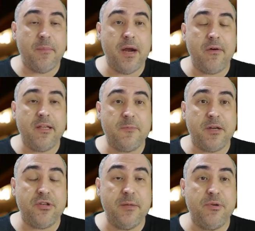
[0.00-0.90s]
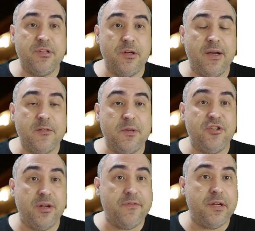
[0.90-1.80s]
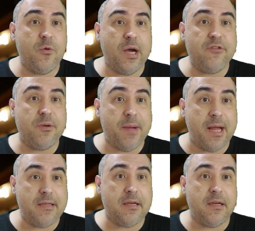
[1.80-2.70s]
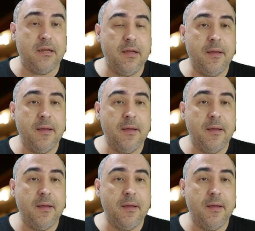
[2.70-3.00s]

America, especially in Brazil, has been shifting quite dramatically